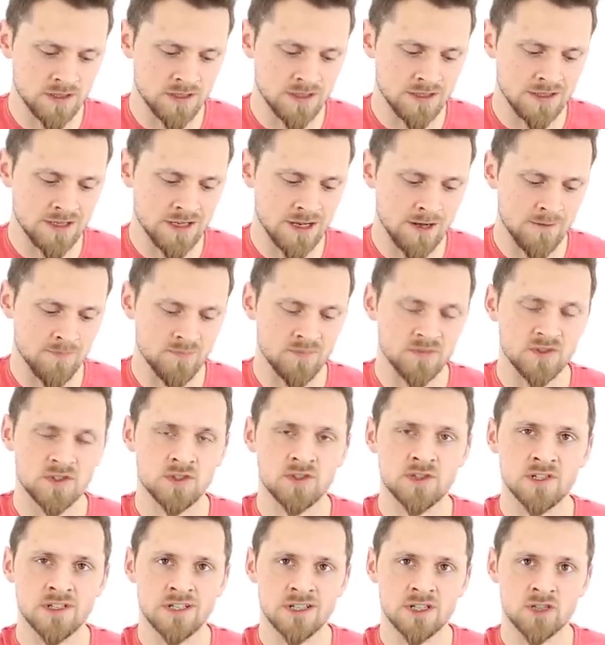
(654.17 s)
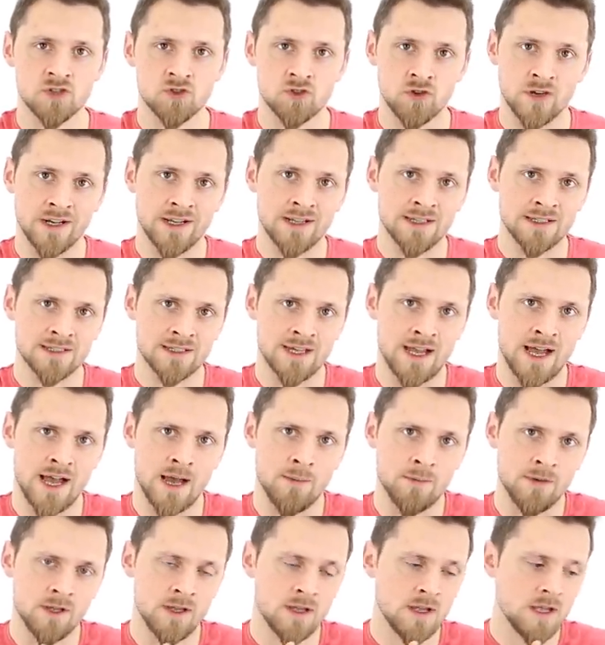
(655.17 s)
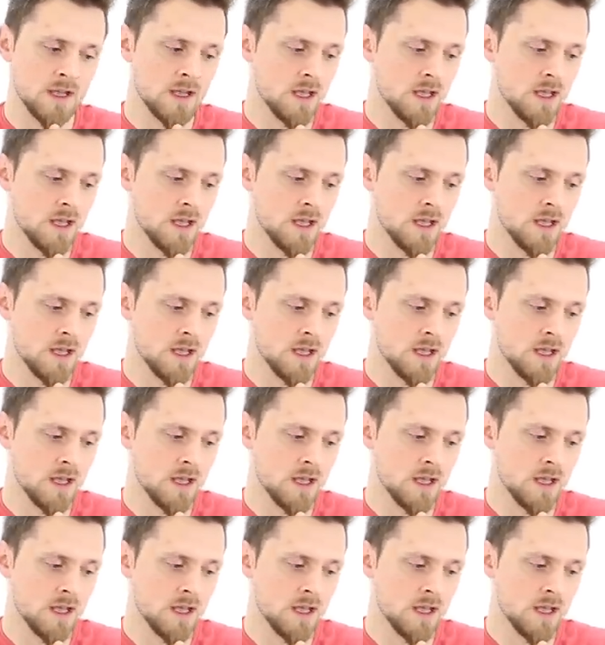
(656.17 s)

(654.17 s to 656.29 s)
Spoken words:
the G-Strings app.